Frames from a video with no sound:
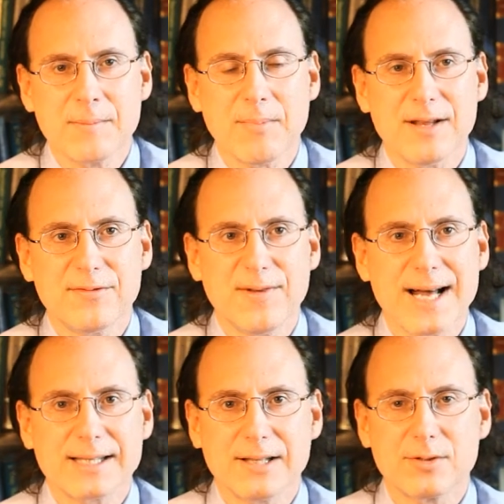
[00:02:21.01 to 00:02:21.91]
by the
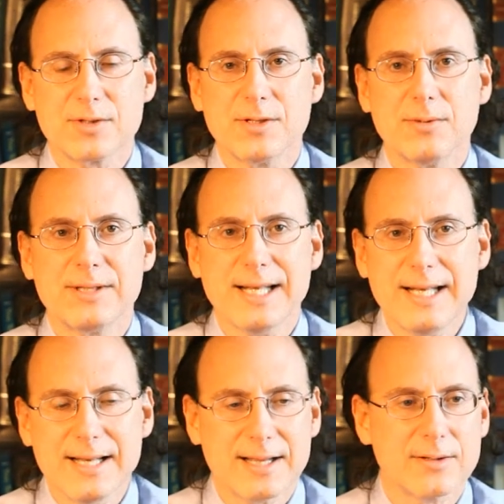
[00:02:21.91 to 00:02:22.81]
fact that there's no
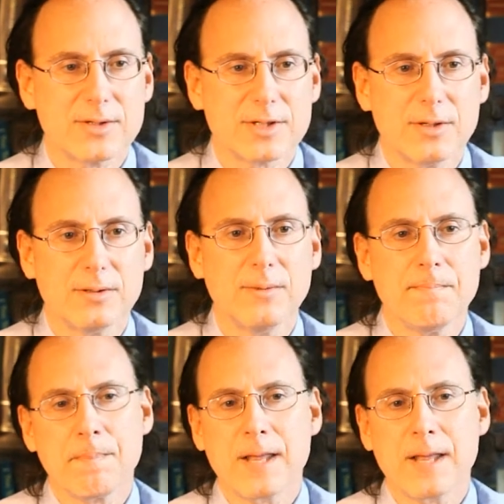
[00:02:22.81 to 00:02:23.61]
teeth, there's no